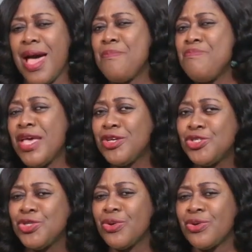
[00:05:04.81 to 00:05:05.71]
And make
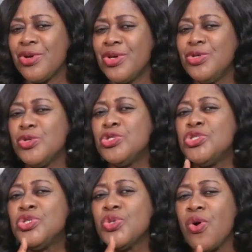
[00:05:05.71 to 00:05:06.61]
sure you
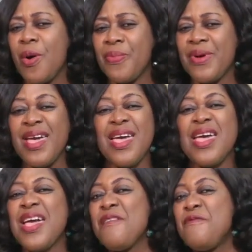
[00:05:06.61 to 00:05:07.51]
show up
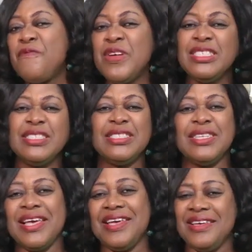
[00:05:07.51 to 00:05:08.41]
every
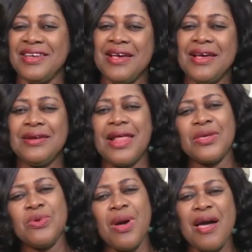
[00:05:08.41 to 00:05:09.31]
day
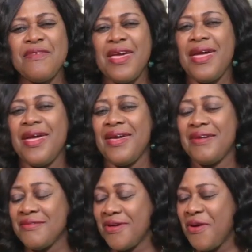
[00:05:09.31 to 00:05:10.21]
that you have air
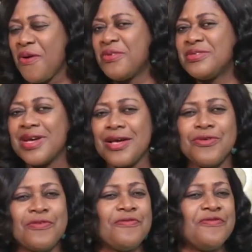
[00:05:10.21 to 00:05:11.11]
under
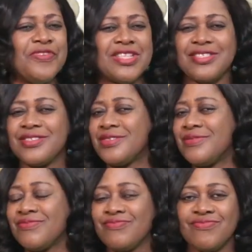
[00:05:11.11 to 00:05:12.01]
your
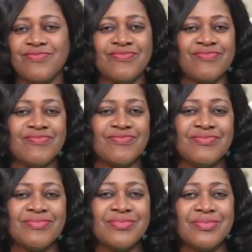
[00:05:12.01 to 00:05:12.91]
feet
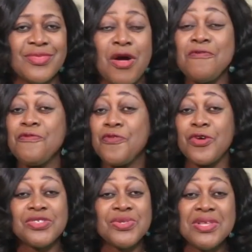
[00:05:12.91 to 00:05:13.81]

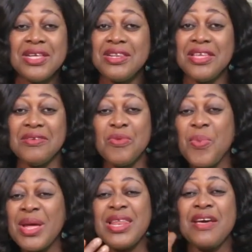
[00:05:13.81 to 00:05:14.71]
unfortunately, we
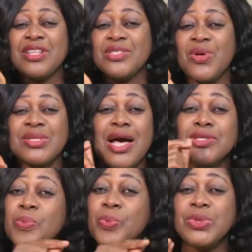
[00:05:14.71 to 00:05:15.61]
were never taught how
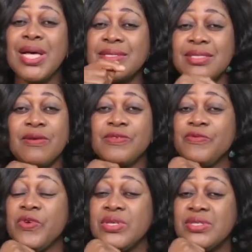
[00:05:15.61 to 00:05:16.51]
to put ourselves
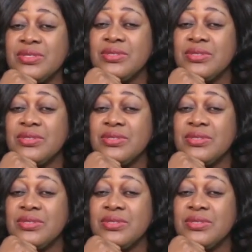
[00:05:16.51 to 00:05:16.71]
first